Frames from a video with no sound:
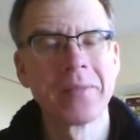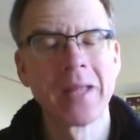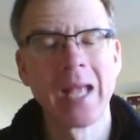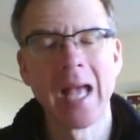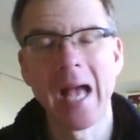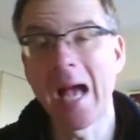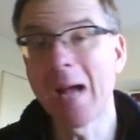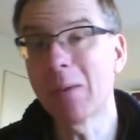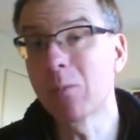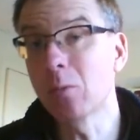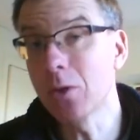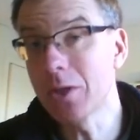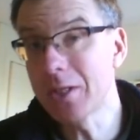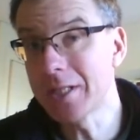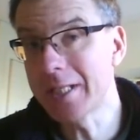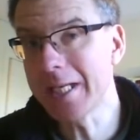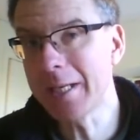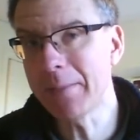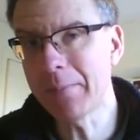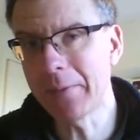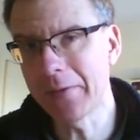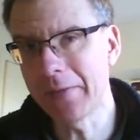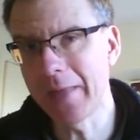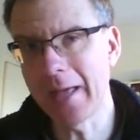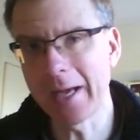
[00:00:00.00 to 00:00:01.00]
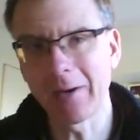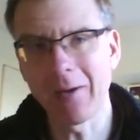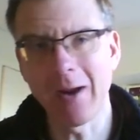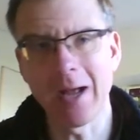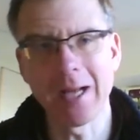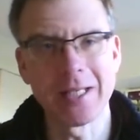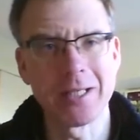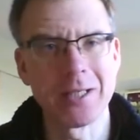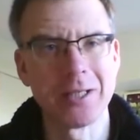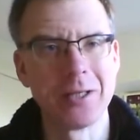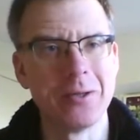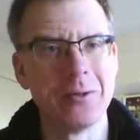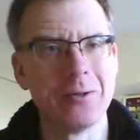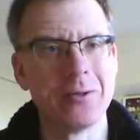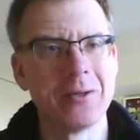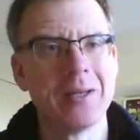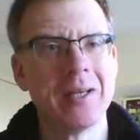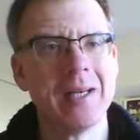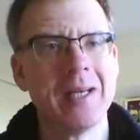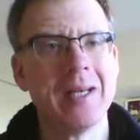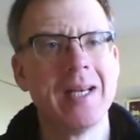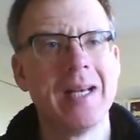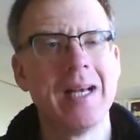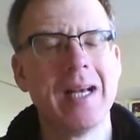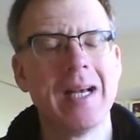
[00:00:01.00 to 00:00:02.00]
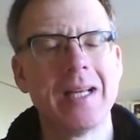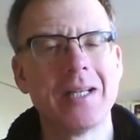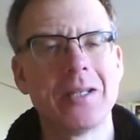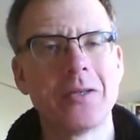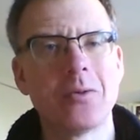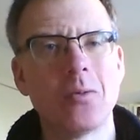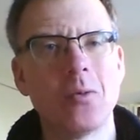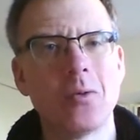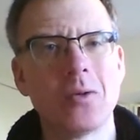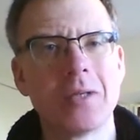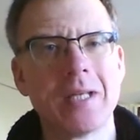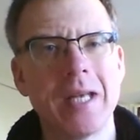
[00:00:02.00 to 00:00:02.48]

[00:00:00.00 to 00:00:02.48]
and would deepen their gratitude towards